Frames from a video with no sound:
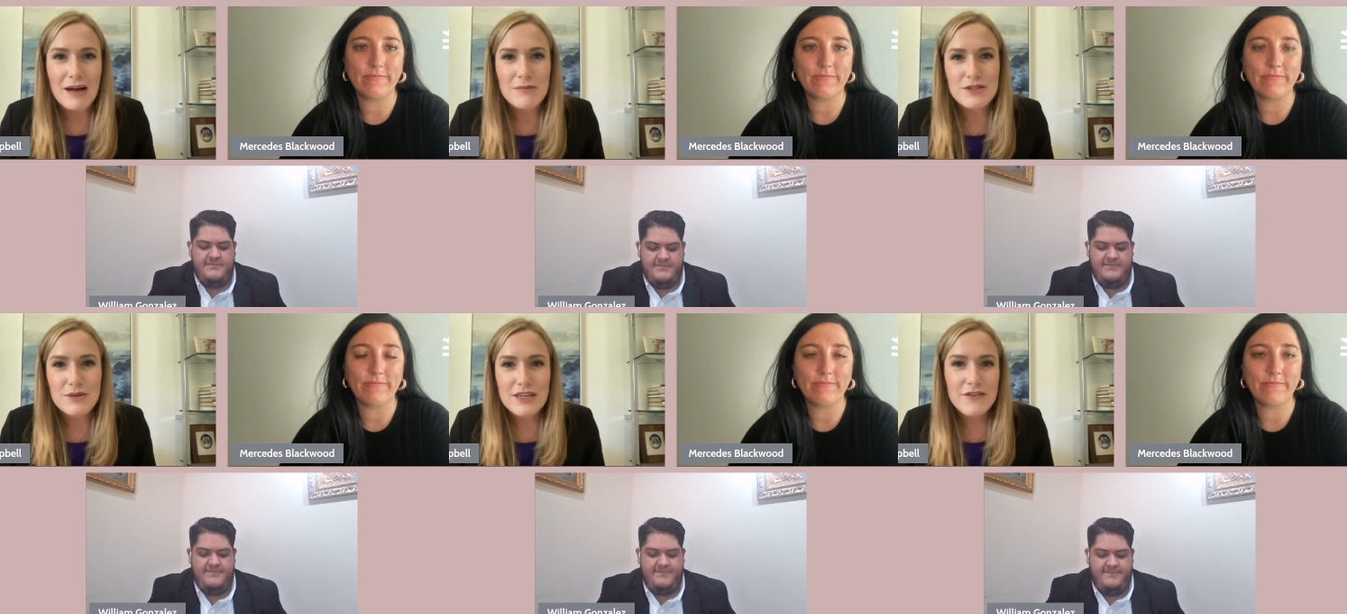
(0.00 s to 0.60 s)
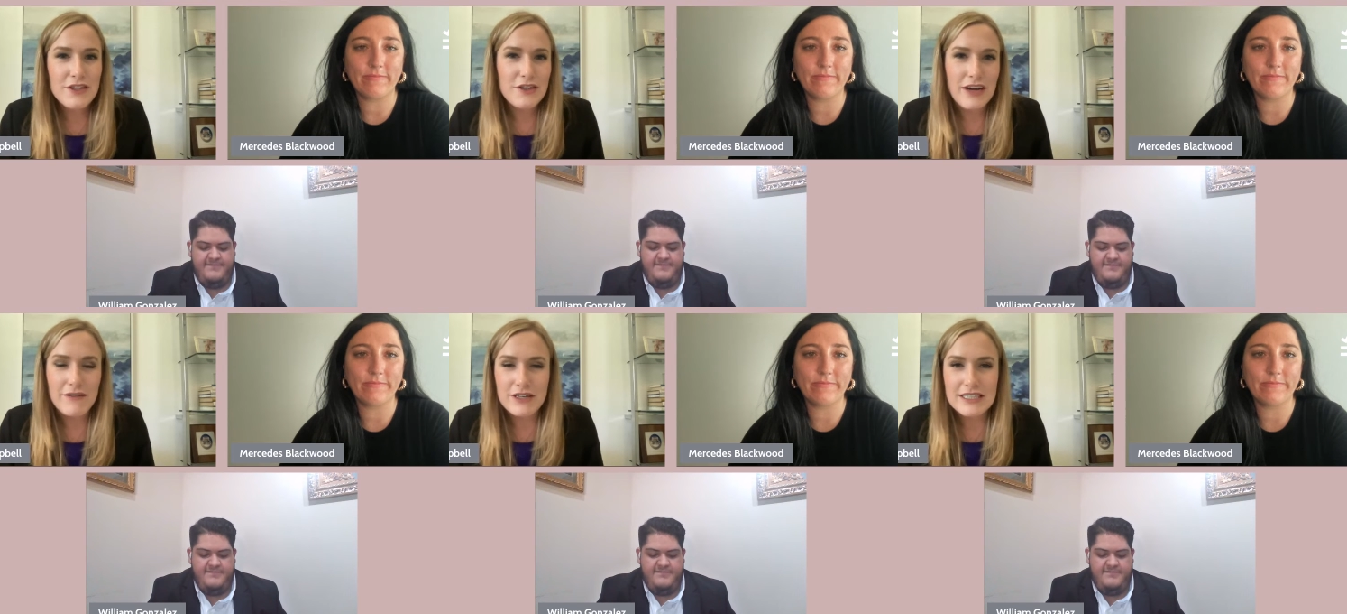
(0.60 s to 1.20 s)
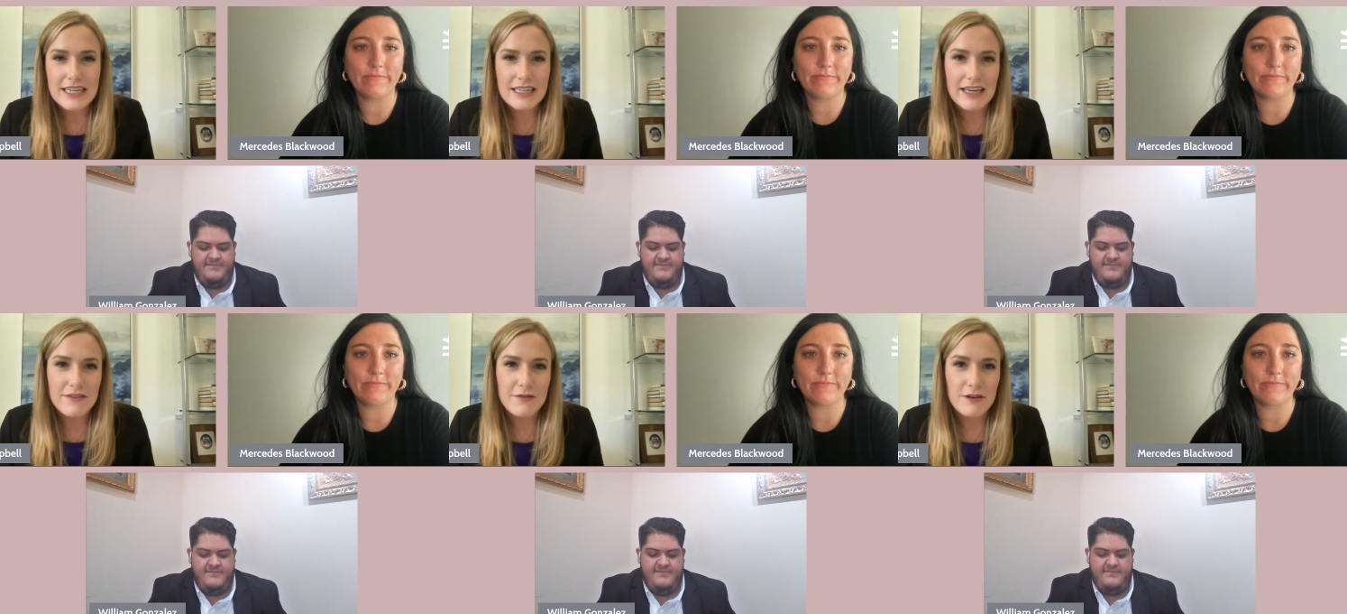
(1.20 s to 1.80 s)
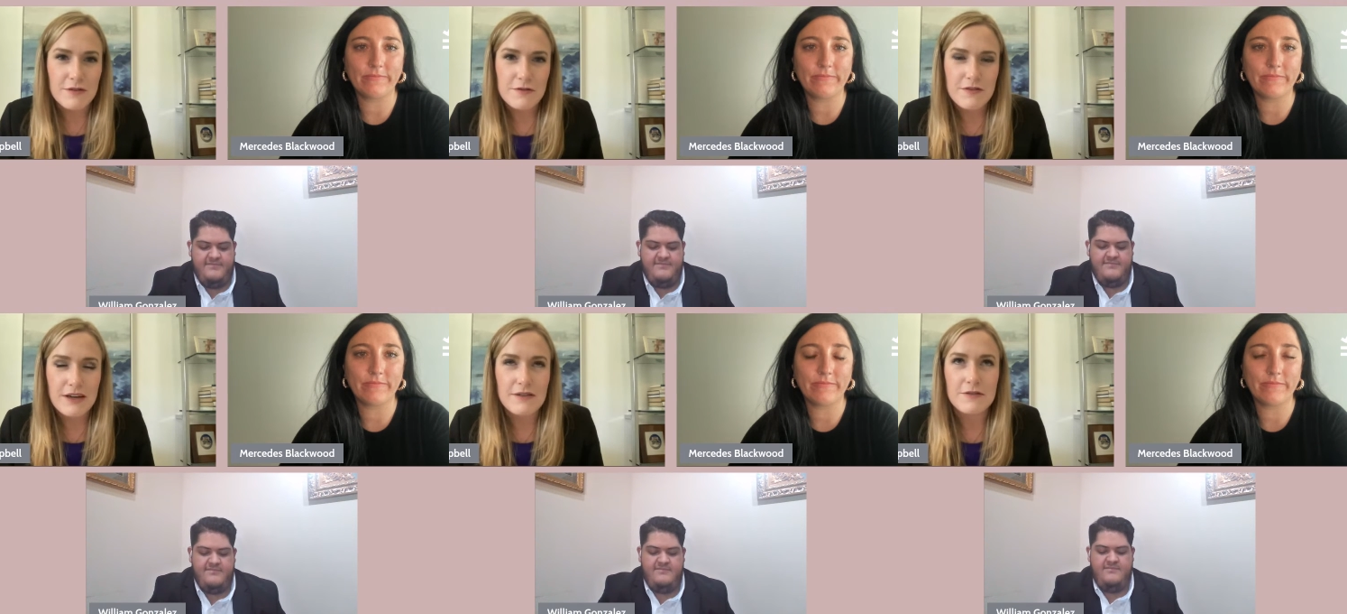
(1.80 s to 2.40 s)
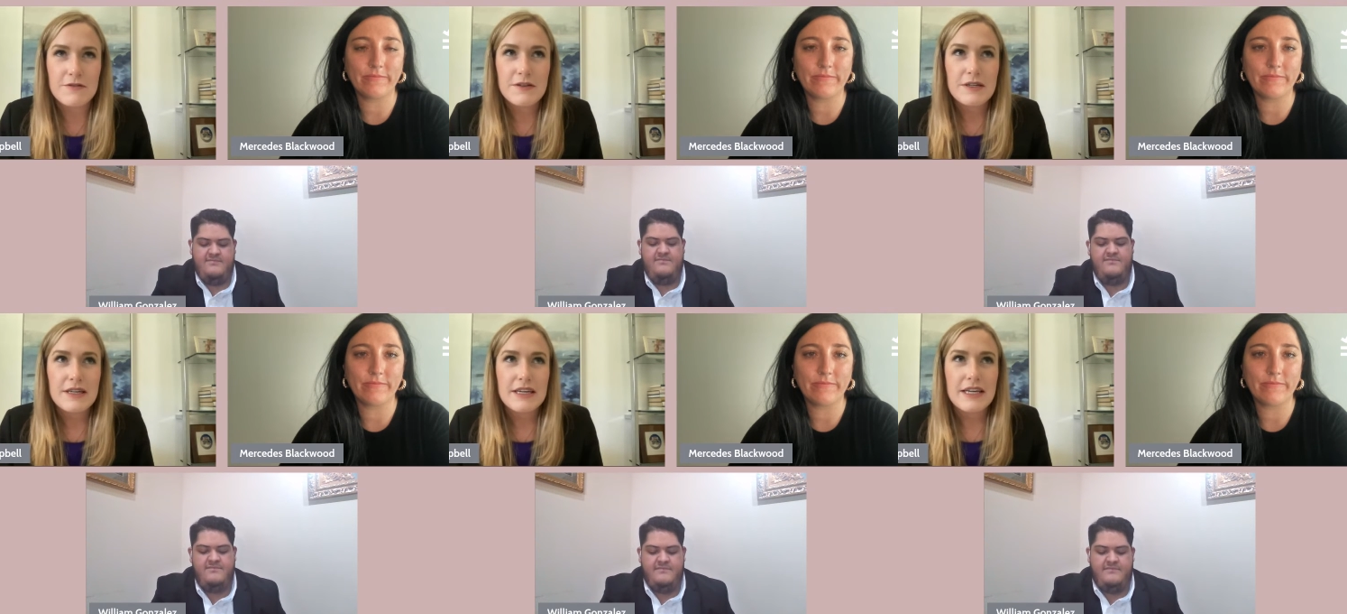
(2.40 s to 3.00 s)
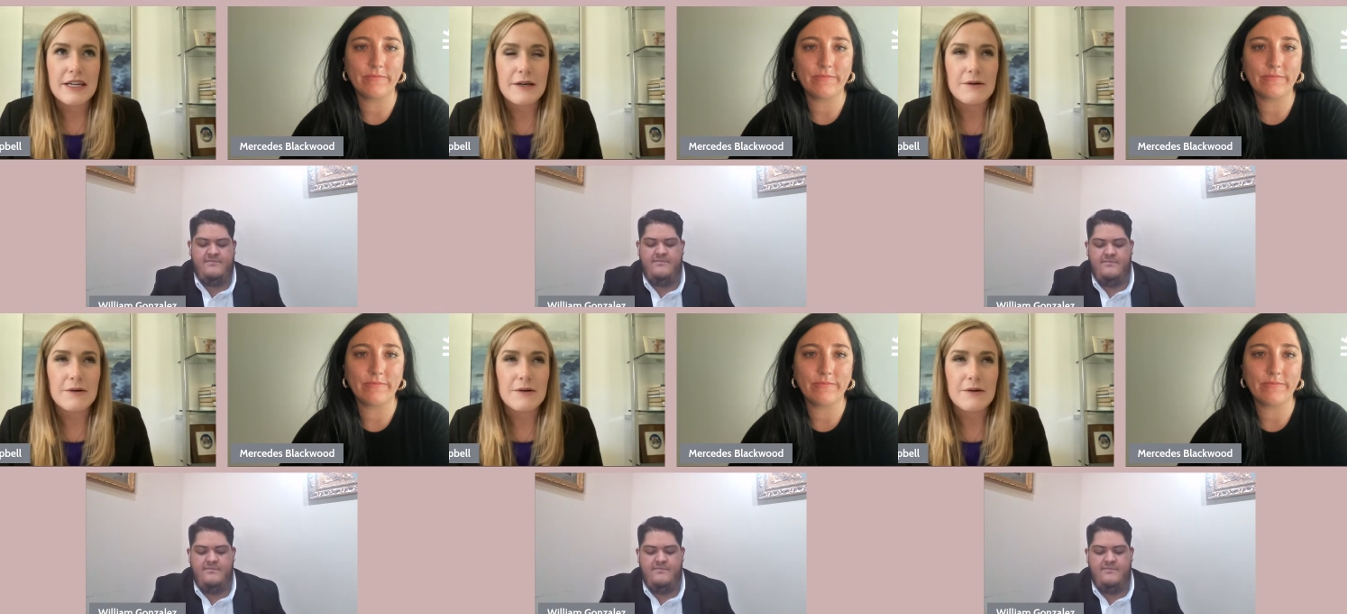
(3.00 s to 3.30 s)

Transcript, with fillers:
Speaker 1: Um, so even your everyday life of, of you